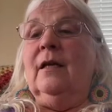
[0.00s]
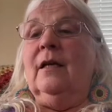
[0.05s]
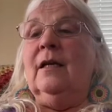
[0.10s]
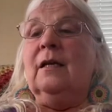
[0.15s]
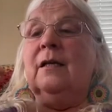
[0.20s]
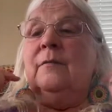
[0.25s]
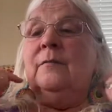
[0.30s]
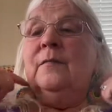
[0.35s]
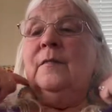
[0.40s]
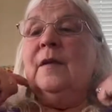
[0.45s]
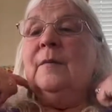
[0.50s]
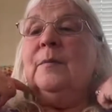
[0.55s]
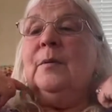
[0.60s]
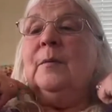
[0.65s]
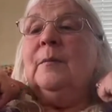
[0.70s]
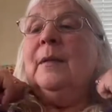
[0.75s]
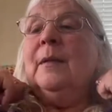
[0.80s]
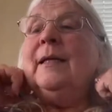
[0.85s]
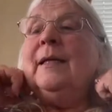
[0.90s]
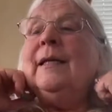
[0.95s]
Um, I
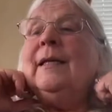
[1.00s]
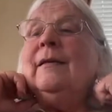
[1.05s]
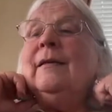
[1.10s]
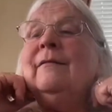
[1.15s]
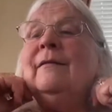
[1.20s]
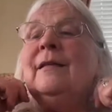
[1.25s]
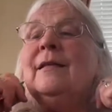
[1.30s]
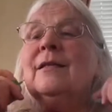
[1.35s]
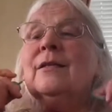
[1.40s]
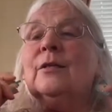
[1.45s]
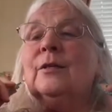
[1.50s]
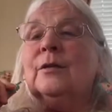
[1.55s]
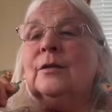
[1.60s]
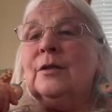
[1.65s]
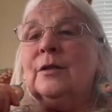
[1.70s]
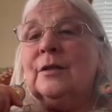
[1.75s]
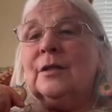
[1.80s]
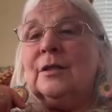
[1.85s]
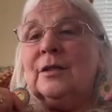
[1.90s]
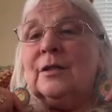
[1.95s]
put my earrings
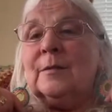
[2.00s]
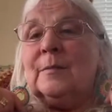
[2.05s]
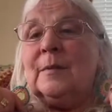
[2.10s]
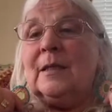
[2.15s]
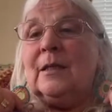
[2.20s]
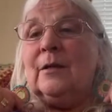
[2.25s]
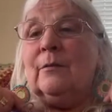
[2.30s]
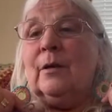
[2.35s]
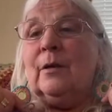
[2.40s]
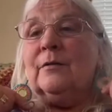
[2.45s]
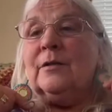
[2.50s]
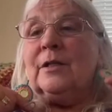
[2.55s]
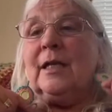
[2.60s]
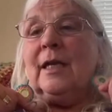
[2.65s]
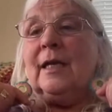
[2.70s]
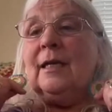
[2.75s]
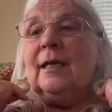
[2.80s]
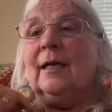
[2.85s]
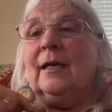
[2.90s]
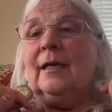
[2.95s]
on just to be
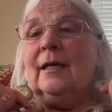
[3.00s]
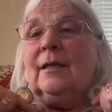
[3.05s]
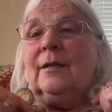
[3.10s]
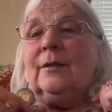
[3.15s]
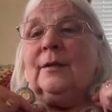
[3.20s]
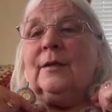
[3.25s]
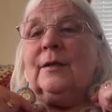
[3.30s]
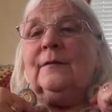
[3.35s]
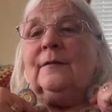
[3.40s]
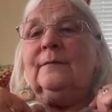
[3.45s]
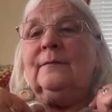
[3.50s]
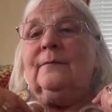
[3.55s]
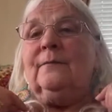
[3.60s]
crochet light look.